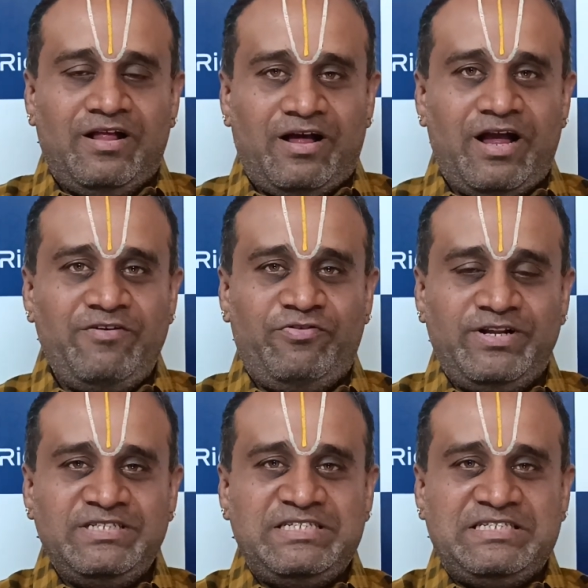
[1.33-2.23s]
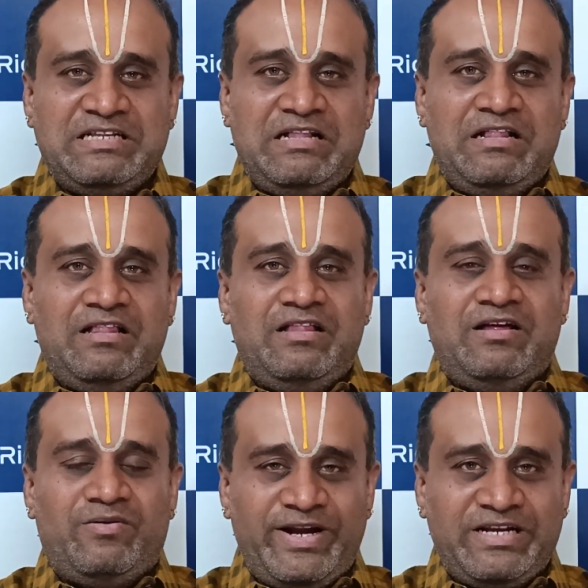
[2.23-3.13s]
Hi friends,
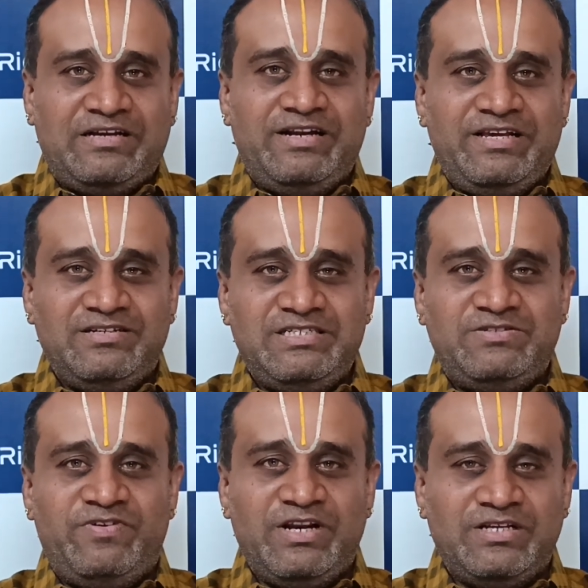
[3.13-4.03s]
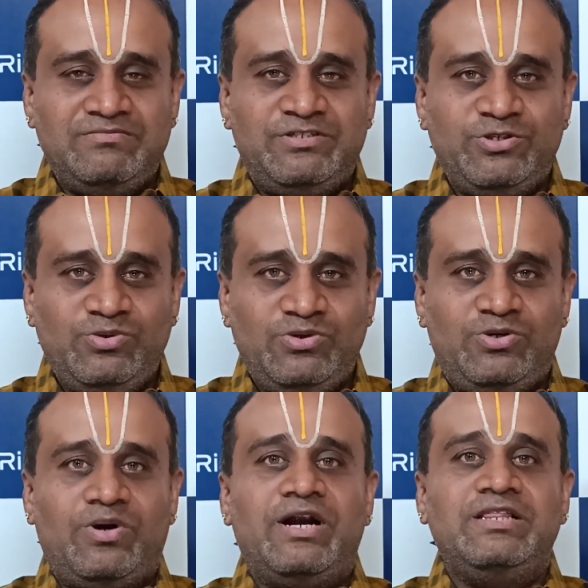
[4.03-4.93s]
Right Careers welcomes you
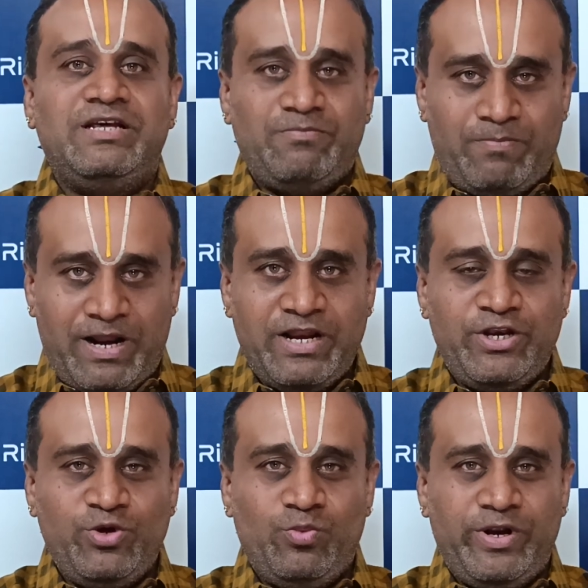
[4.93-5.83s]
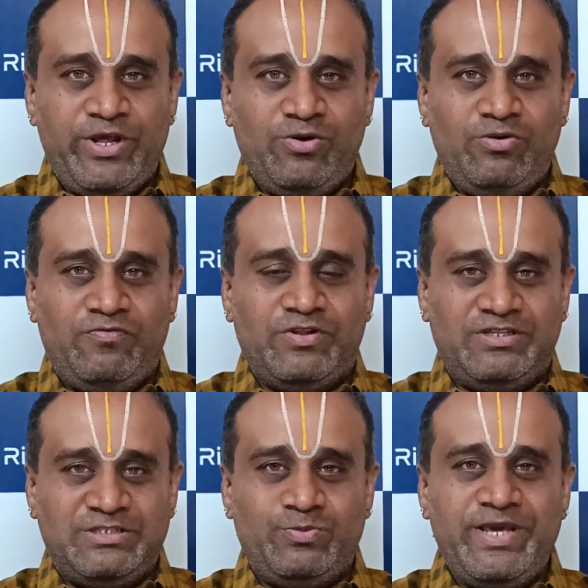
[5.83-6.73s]
to another brand new video for
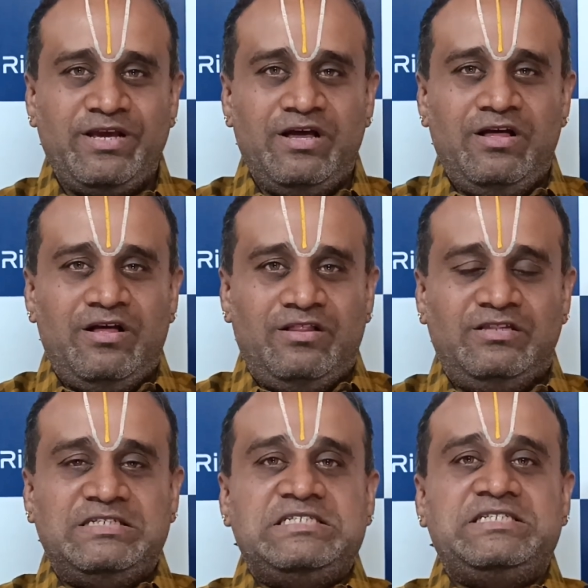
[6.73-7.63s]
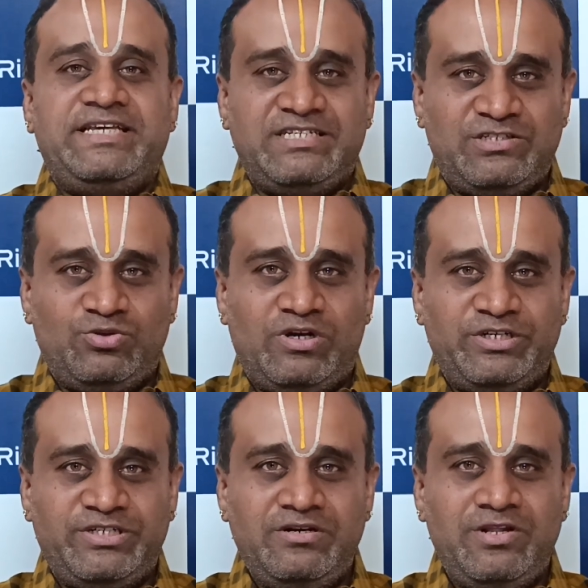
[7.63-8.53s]
this week. This is Yes
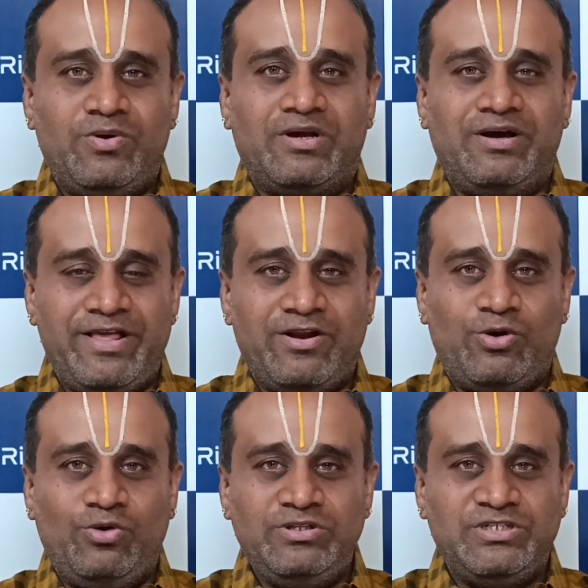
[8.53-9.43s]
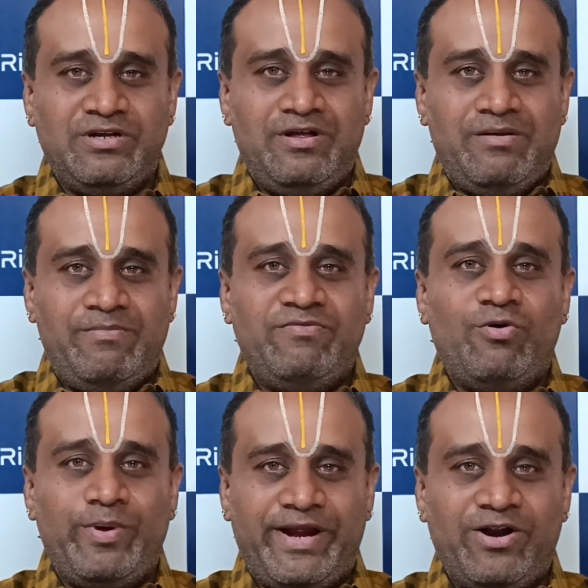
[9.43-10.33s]
Sudarshan, your career coach.
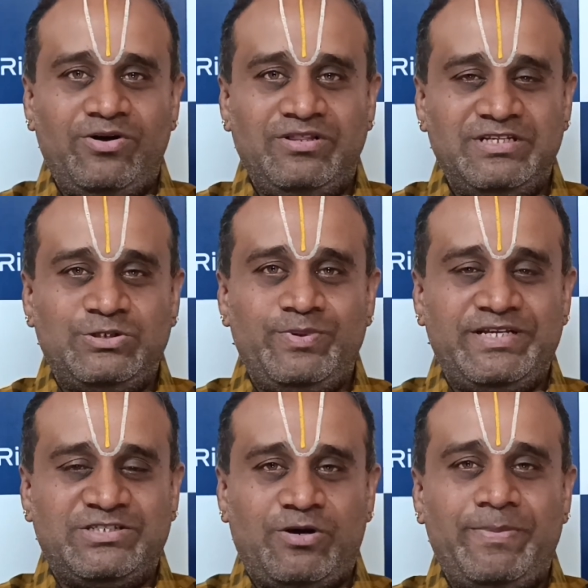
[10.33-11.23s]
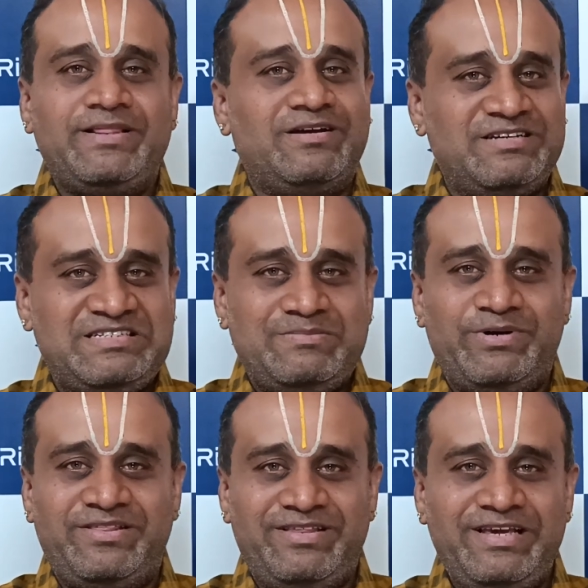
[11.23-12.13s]
Before we get on to this week's topic, the
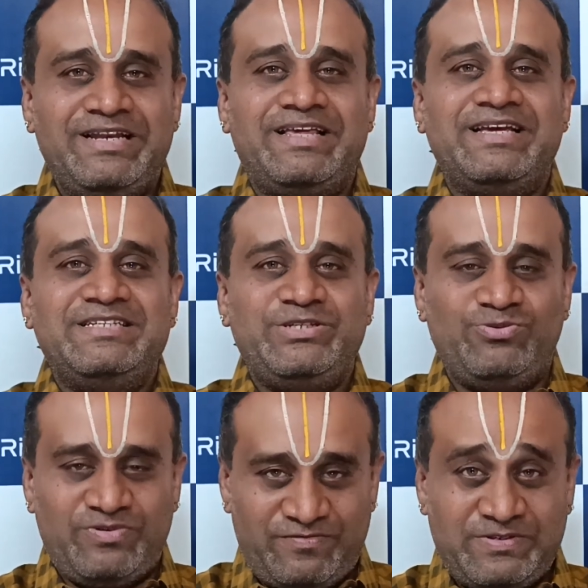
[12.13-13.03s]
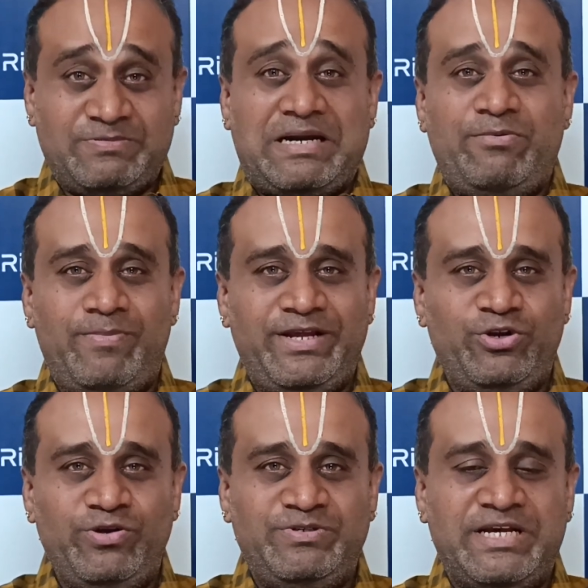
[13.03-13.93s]
customary thing, in case you subscribe to my
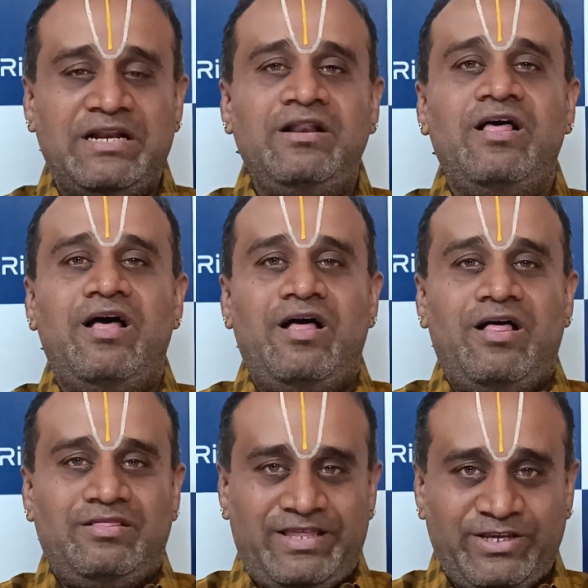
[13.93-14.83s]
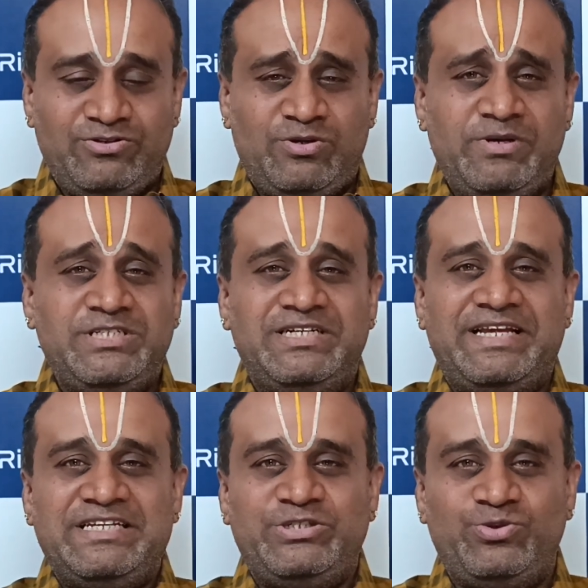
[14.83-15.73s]
YouTube channel, thank you so much. And in
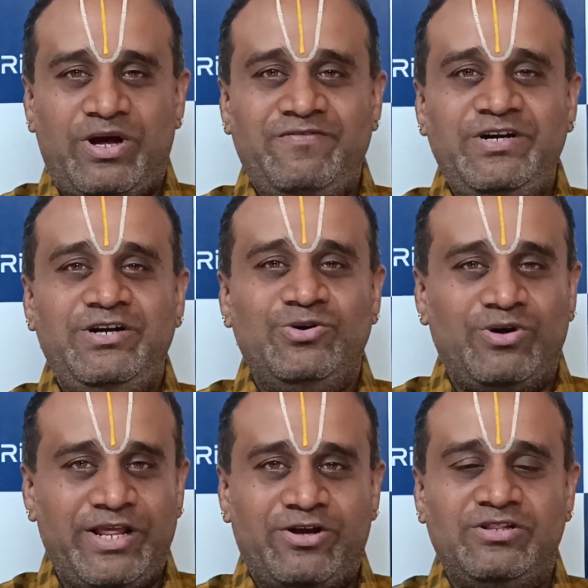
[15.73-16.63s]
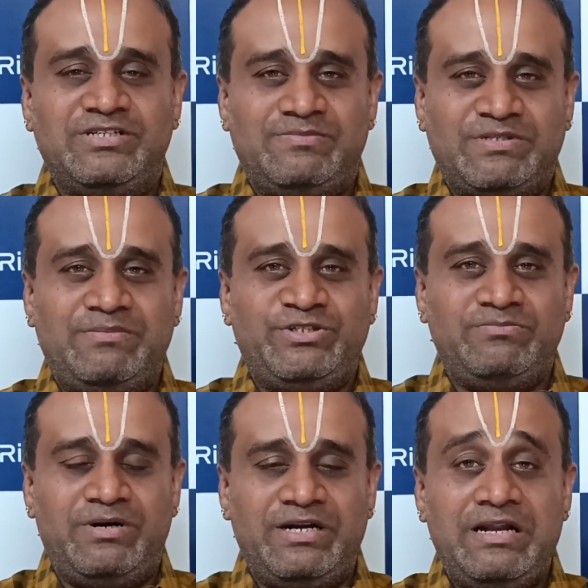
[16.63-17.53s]
case you haven't, do click on the
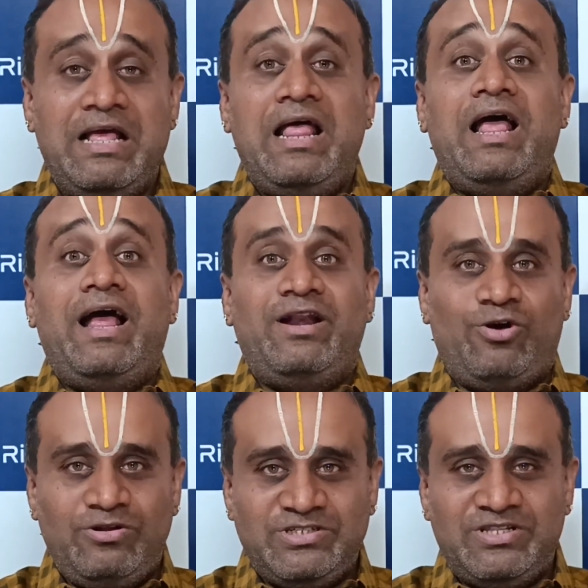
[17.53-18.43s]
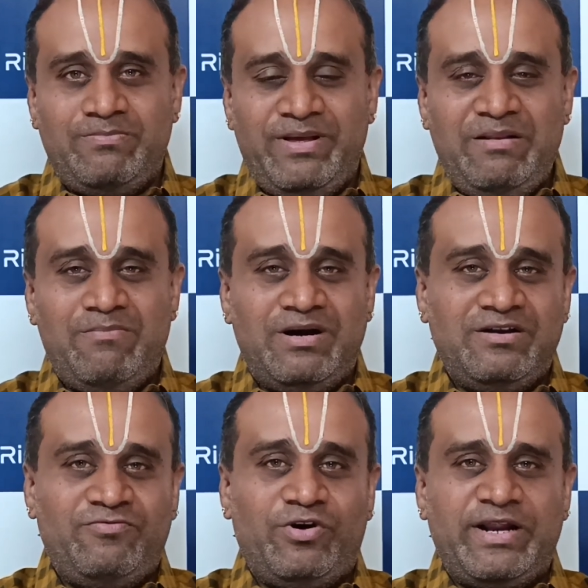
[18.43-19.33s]
subscription button and also the bell
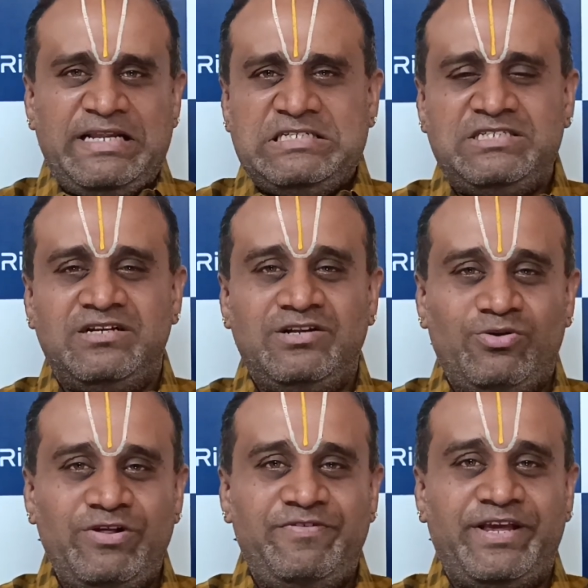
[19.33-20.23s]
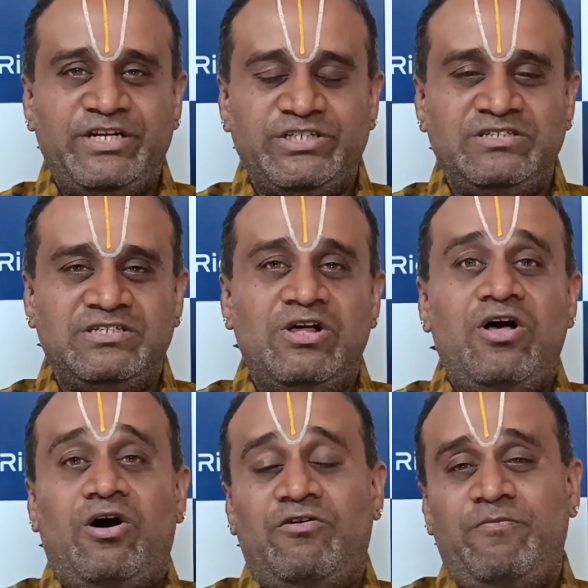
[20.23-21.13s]
button for instant notifications
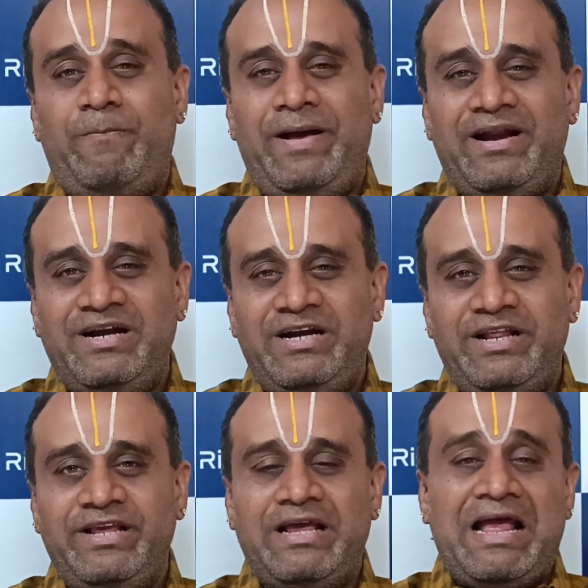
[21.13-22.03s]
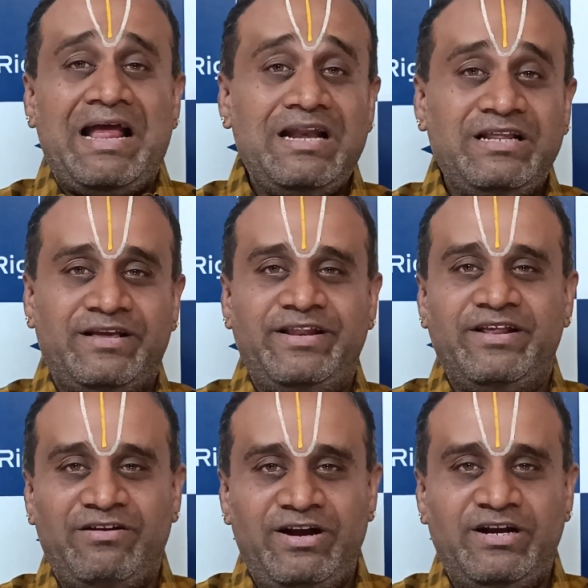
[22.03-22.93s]
of parenting and career
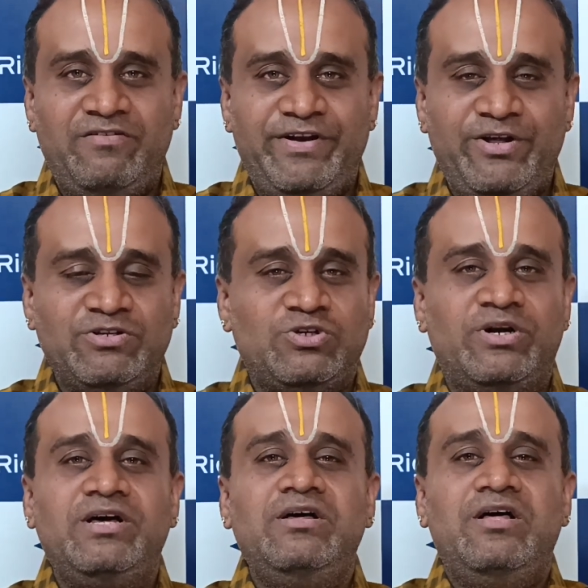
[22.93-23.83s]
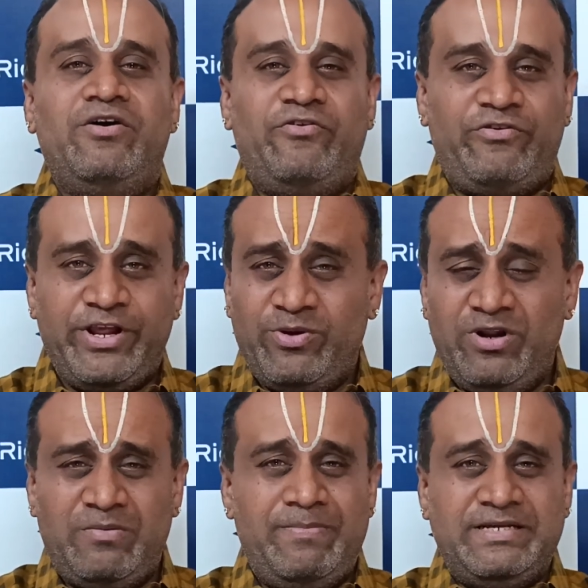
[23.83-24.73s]
related videos on a
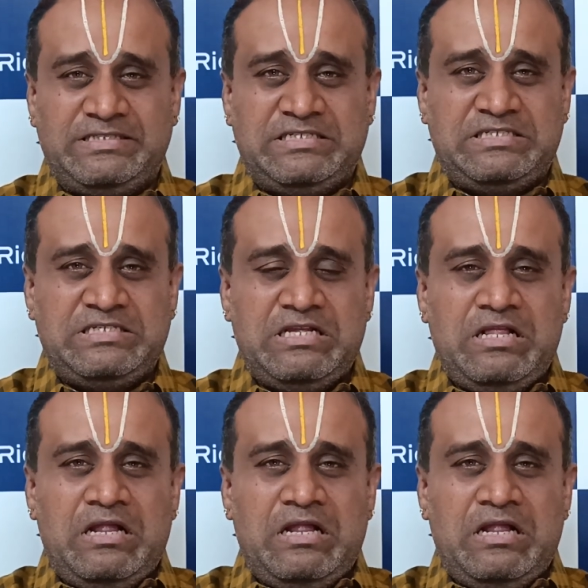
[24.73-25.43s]
regular basis.